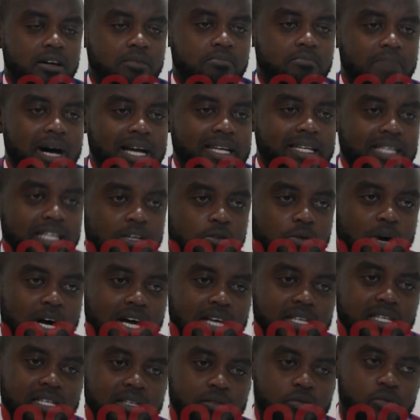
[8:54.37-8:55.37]
But he
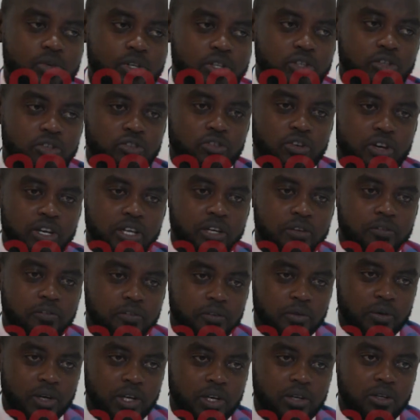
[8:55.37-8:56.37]
was withdrawing
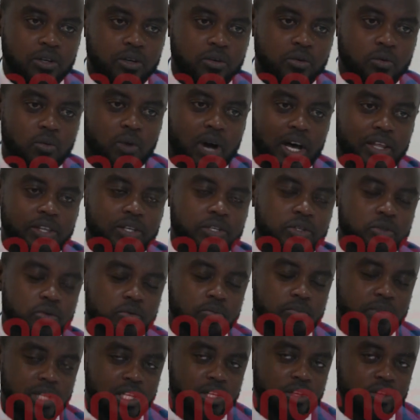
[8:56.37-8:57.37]
fuel worth
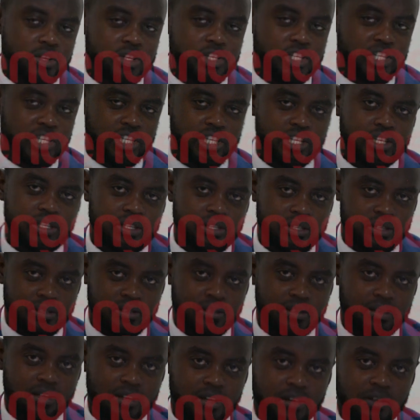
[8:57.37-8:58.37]
2 million
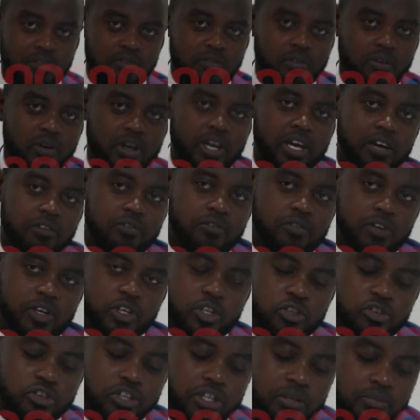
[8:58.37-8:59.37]
shillings for every
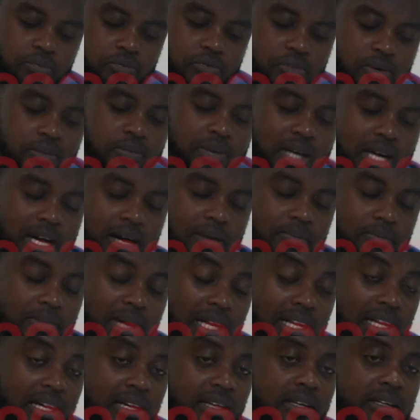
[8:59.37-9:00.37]
trip from
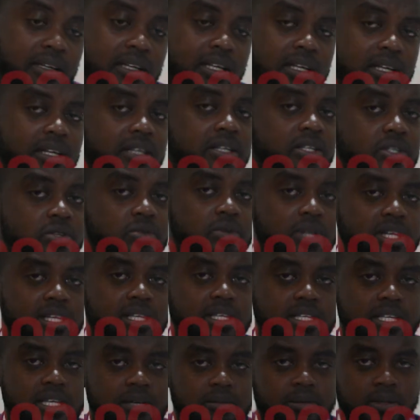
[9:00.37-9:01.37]
Kampala to
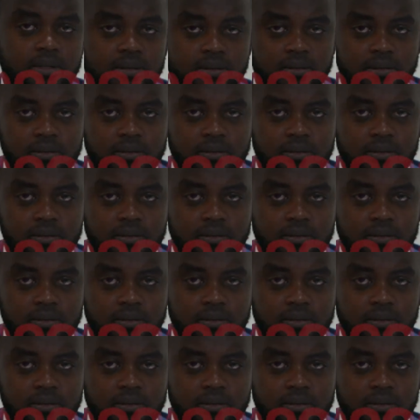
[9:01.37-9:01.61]
Entebbe.